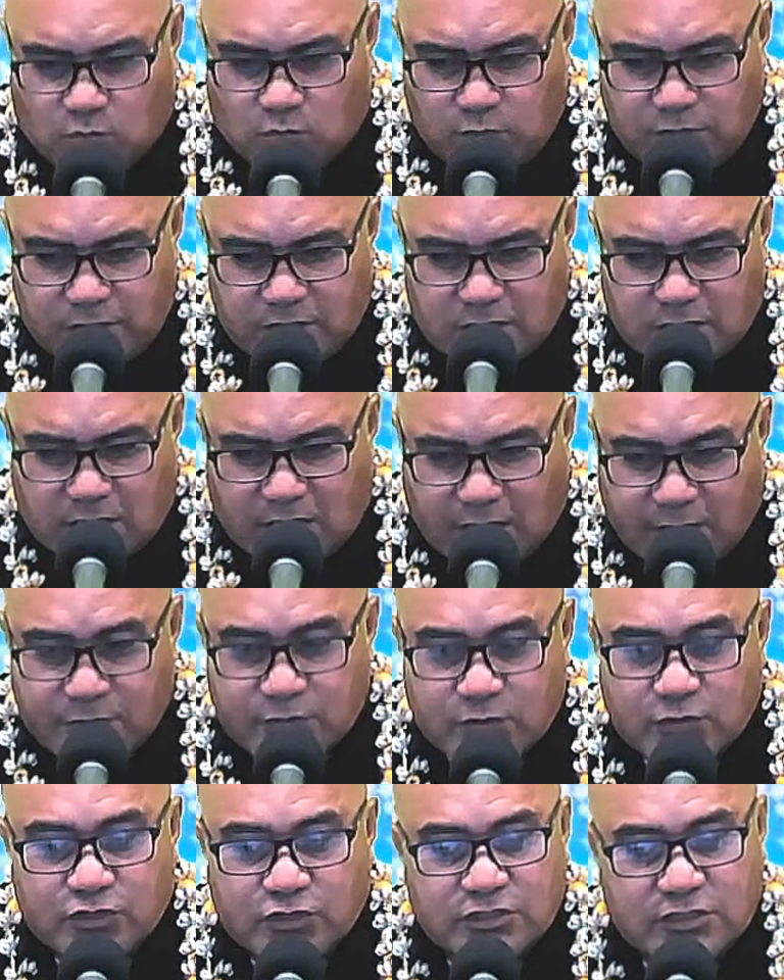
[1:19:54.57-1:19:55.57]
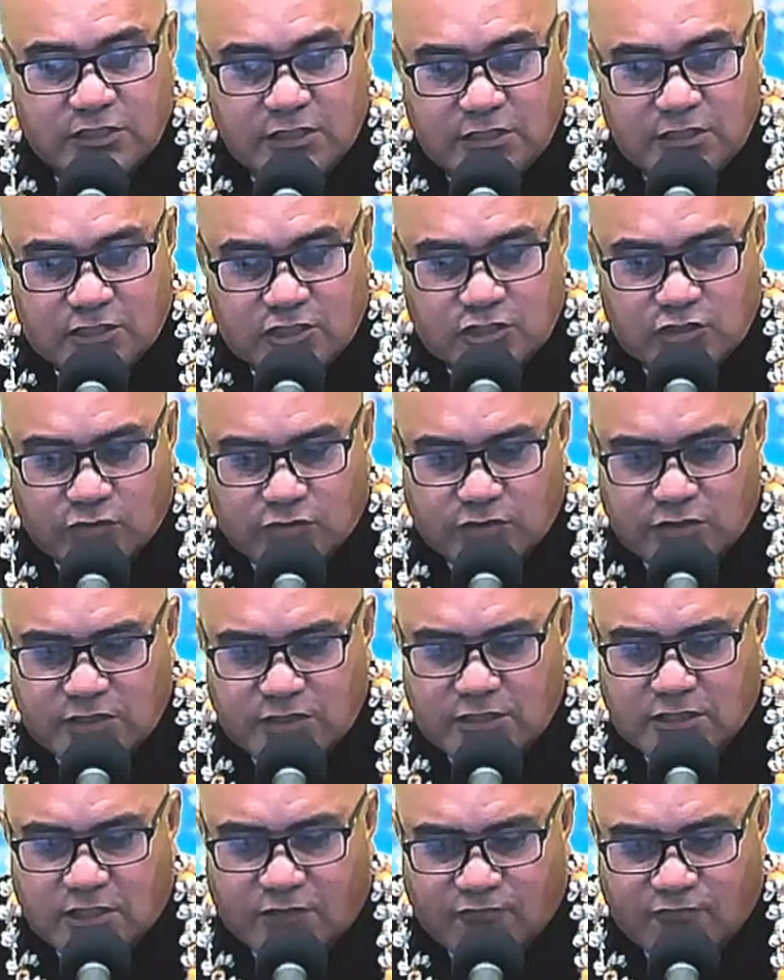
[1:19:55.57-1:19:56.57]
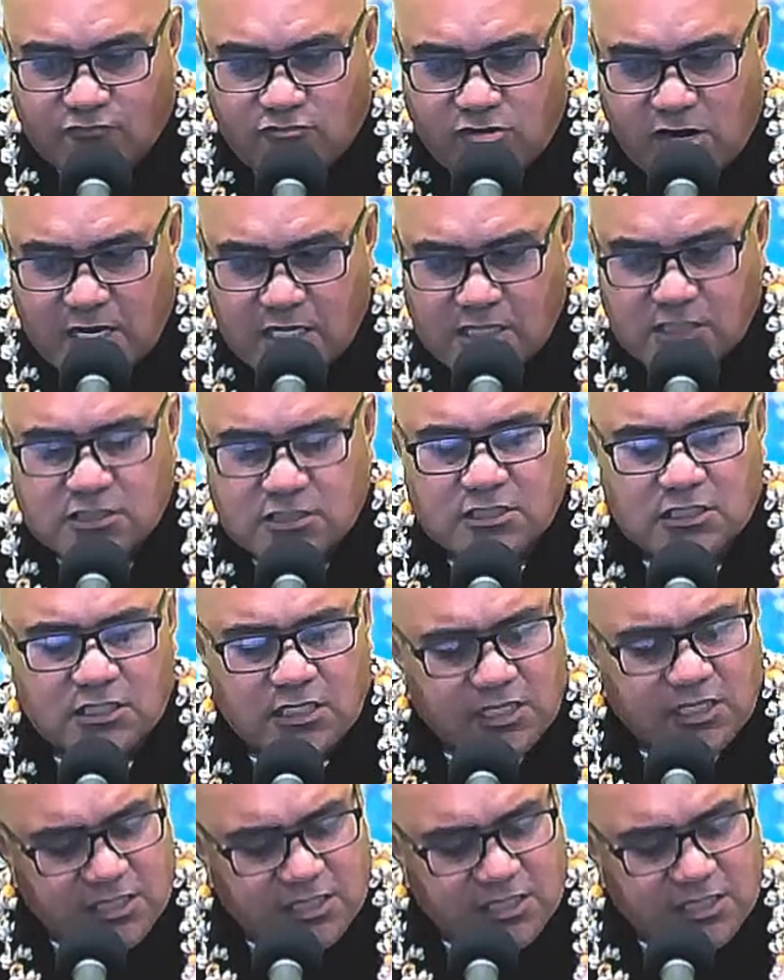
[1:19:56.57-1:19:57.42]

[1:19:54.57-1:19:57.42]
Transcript: Will others see the joy of Christ